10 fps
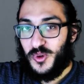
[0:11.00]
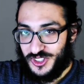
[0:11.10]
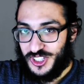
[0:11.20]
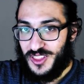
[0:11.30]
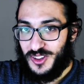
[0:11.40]
on
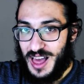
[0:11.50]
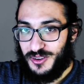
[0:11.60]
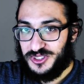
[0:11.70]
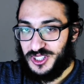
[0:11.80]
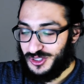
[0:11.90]
the channel, the love
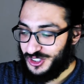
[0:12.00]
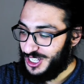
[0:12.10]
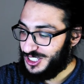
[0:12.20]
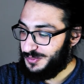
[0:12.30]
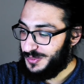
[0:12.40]
of Tino's
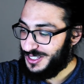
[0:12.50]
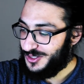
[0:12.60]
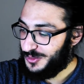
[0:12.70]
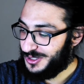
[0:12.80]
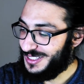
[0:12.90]
channel is bringing
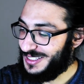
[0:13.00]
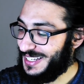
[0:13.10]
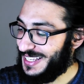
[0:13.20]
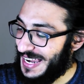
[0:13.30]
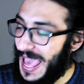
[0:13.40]
the most
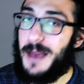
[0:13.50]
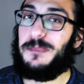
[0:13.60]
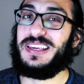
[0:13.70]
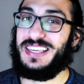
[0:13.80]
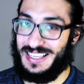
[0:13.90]
entertaining and
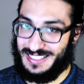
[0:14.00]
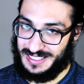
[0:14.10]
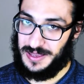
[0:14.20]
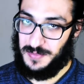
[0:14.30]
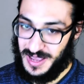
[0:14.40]

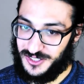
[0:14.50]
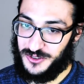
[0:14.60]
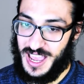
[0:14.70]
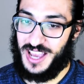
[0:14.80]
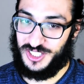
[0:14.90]
epicest metal
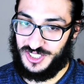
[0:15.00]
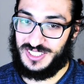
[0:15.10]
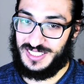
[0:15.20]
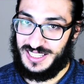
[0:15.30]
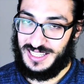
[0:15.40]

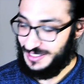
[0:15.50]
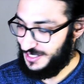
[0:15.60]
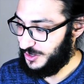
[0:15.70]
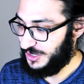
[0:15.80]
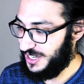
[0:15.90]
reactions.
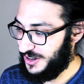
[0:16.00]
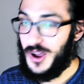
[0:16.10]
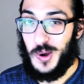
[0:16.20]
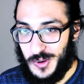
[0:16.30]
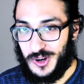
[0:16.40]
Tino's here.
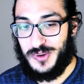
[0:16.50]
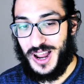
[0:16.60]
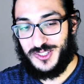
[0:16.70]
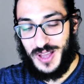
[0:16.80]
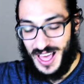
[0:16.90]
We're gonna be like to